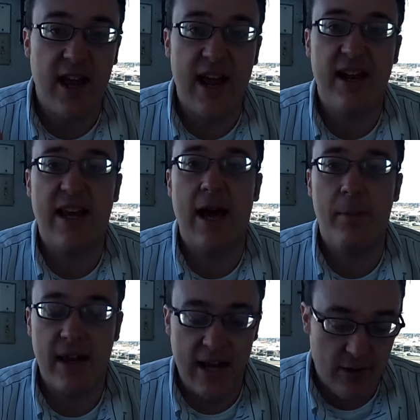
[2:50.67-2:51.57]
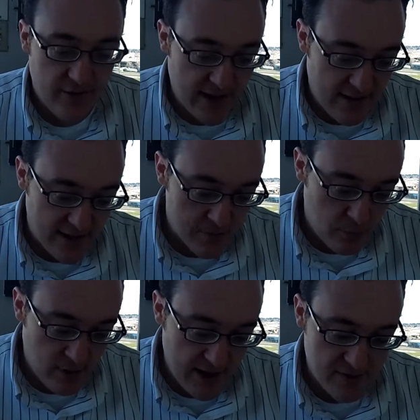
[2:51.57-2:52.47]
a handicapping angle that I like to
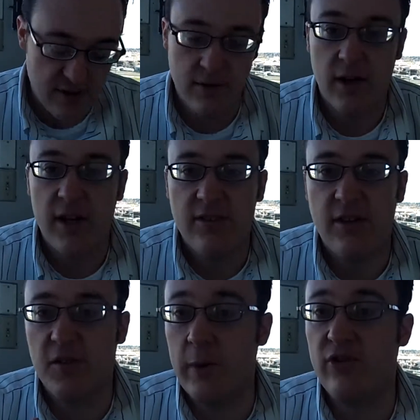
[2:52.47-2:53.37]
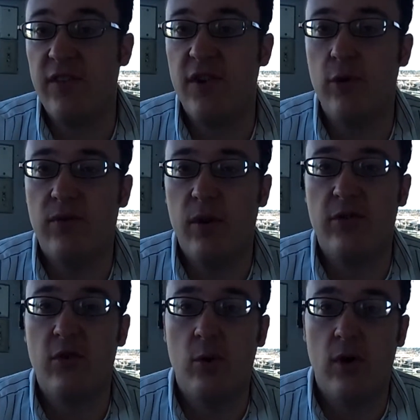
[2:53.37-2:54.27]
point out to especially the new
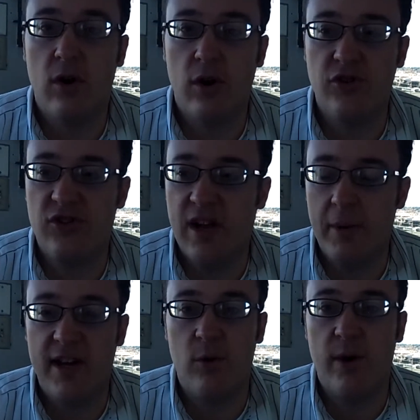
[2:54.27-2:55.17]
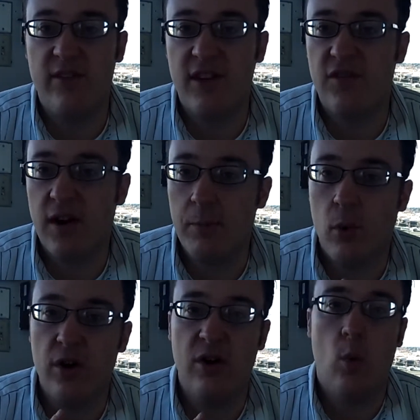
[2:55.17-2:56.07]
folks who are just coming into racing. It's very
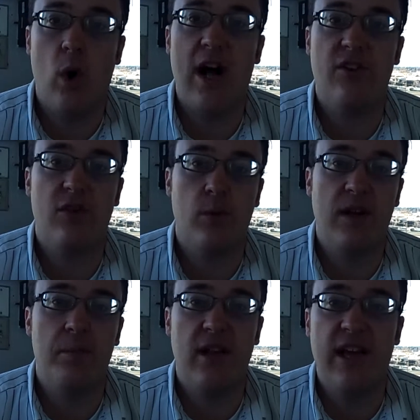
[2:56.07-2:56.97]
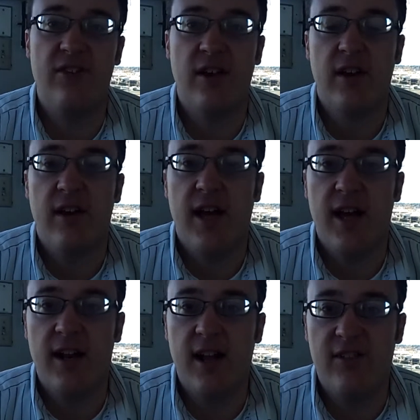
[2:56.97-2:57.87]
important to watch the replays
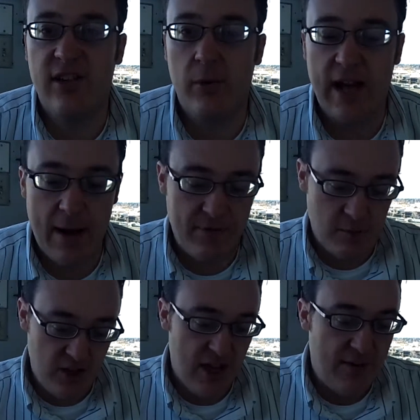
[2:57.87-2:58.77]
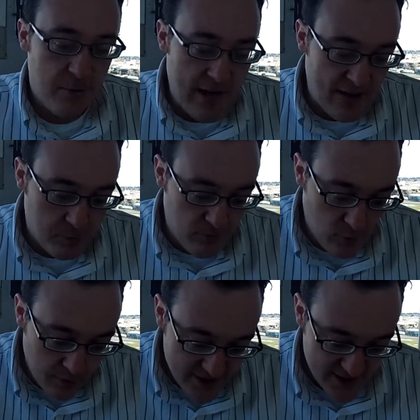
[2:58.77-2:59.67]
and see what happens. I mean, you have the past
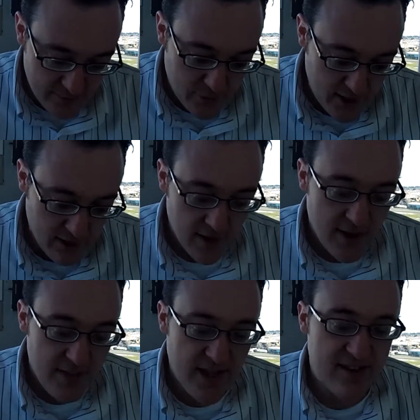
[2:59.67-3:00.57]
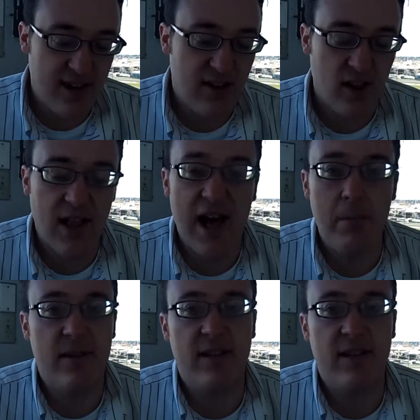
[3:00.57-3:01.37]
performances in front of you. They tell a lot,